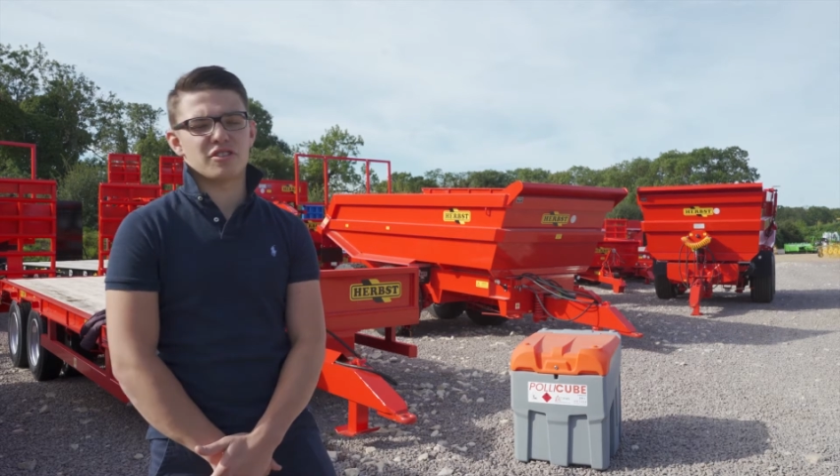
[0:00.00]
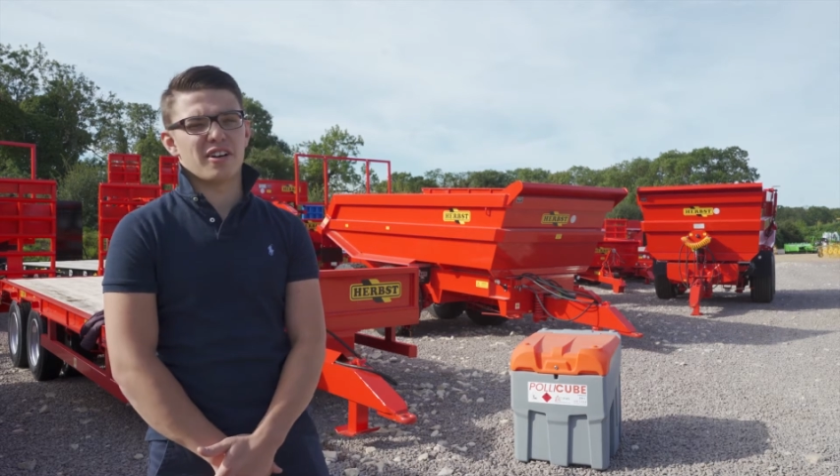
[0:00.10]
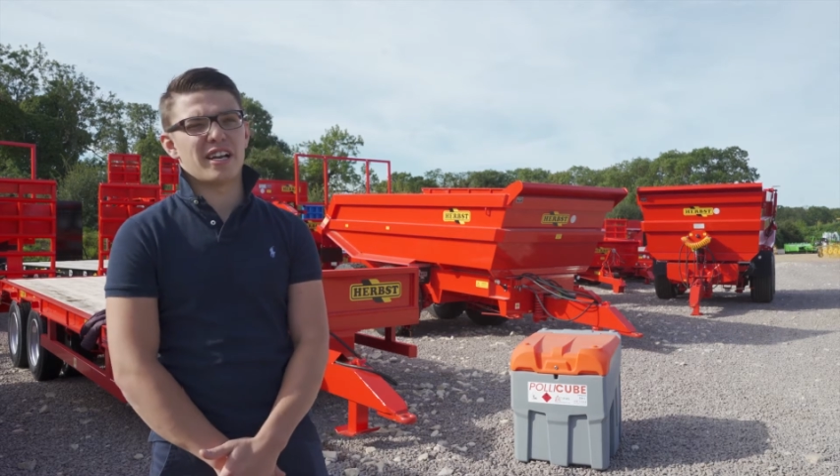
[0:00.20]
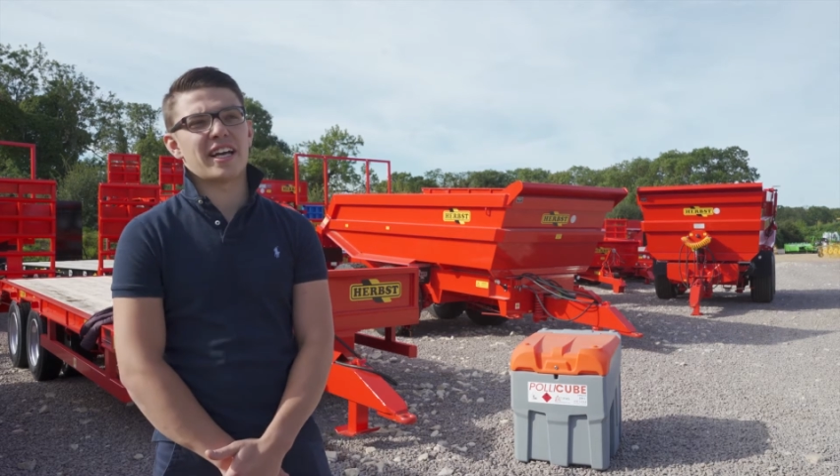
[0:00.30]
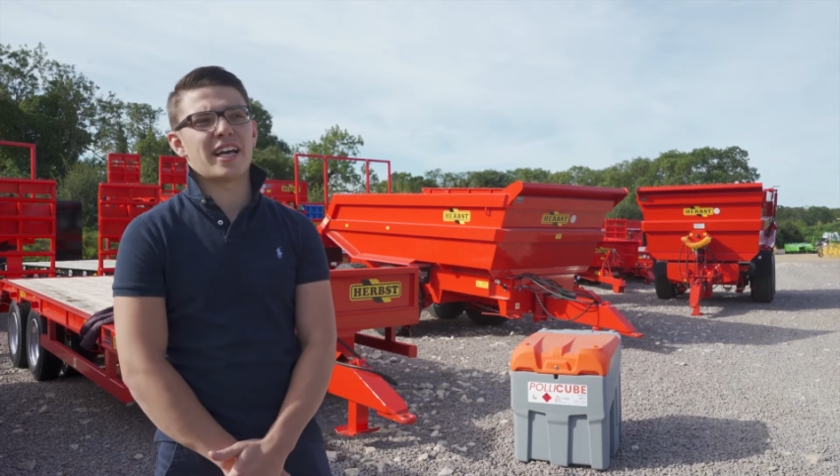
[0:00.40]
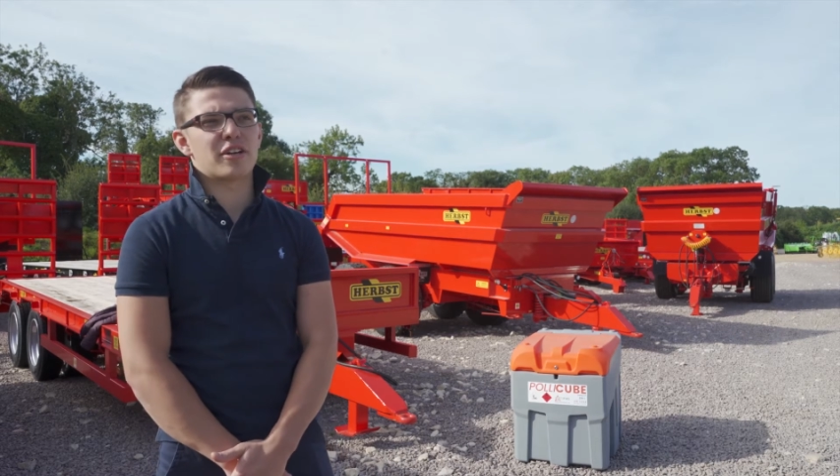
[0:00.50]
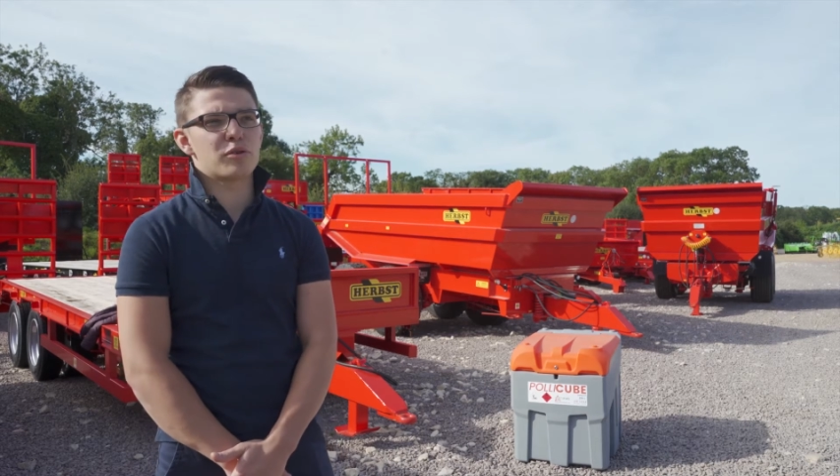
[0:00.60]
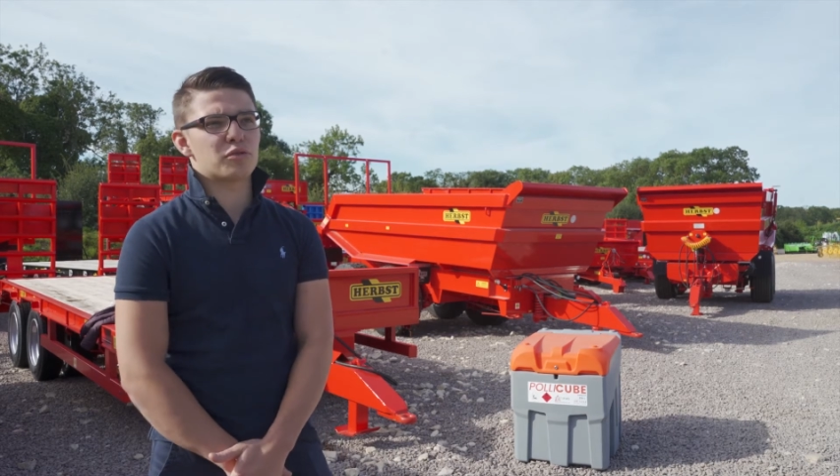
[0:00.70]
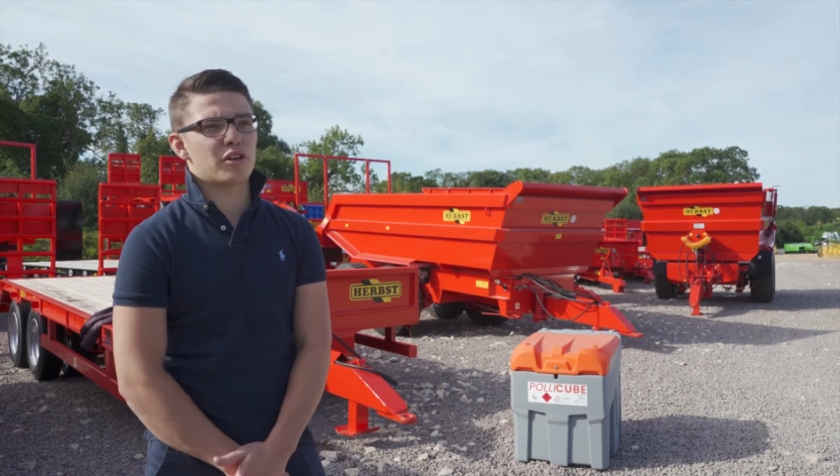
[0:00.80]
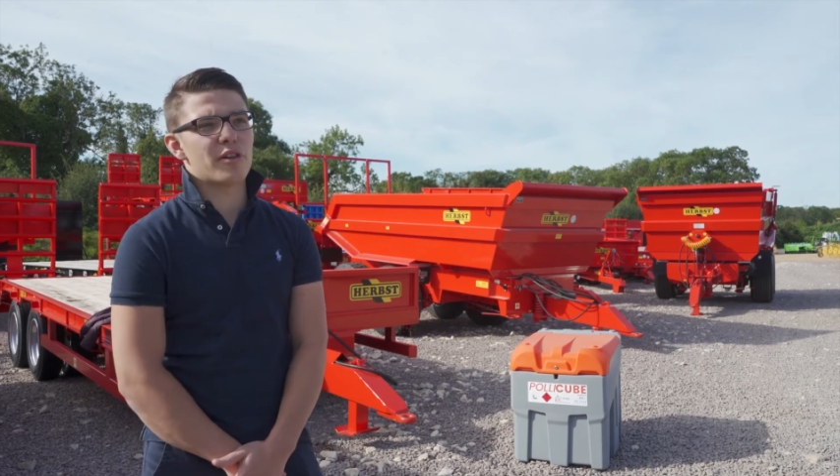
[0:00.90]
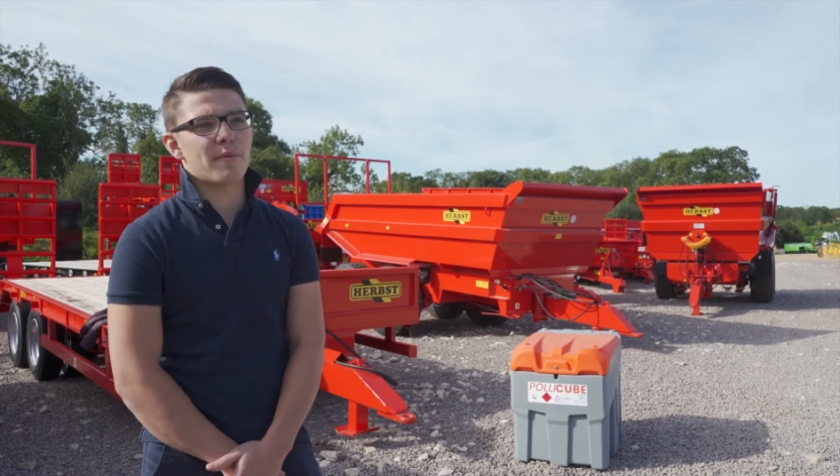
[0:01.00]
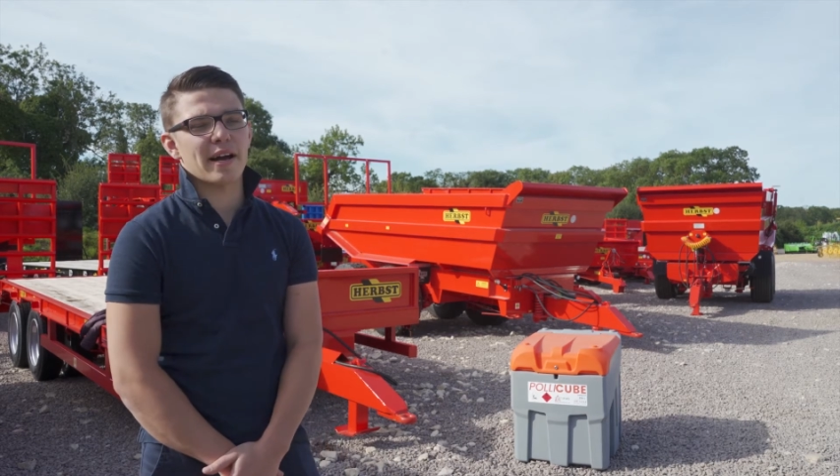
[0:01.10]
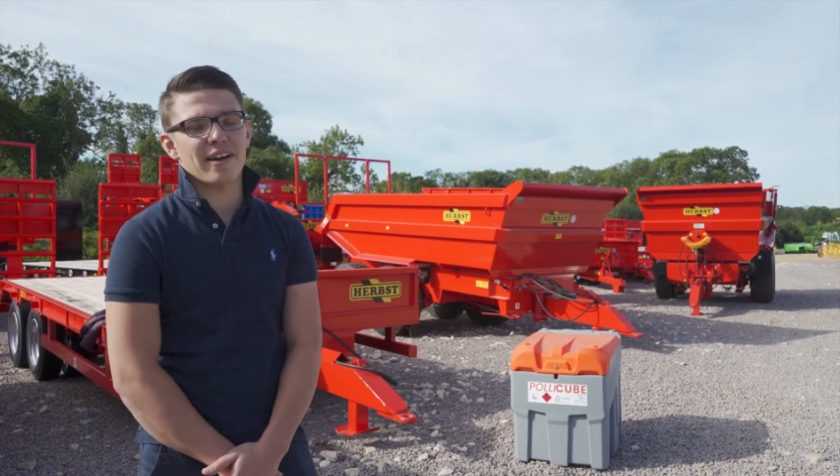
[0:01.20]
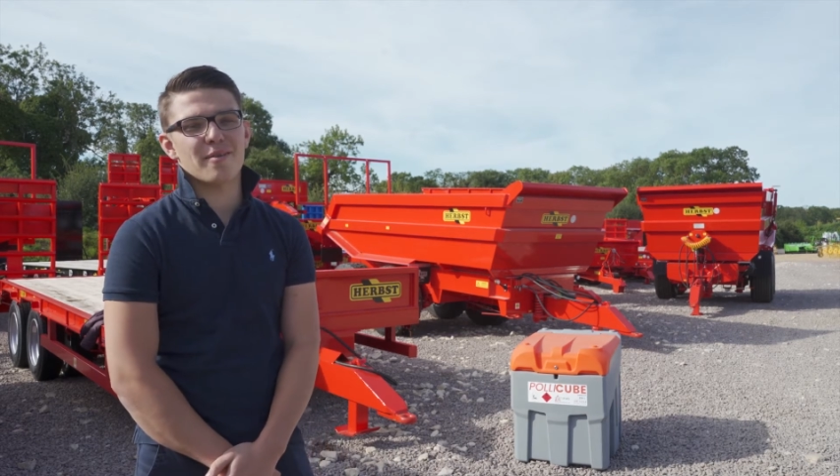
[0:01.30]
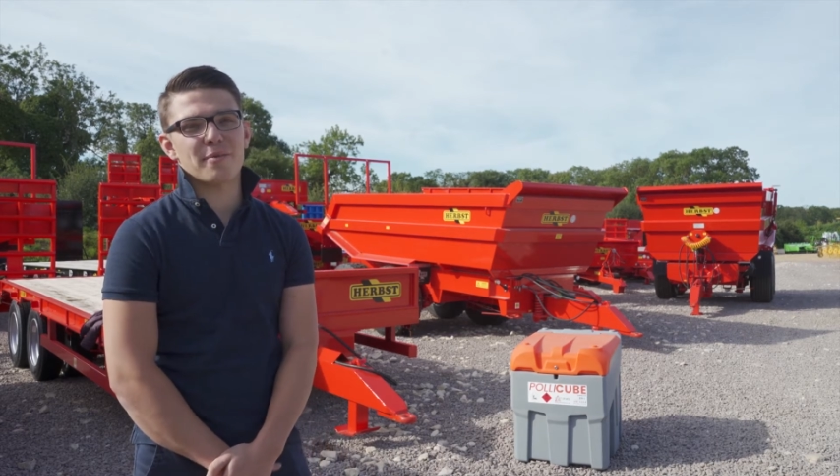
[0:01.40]
styling and also the
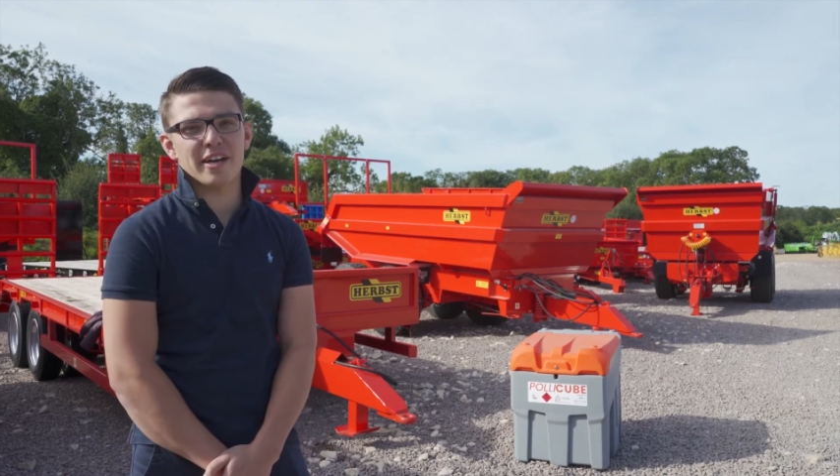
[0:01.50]
backup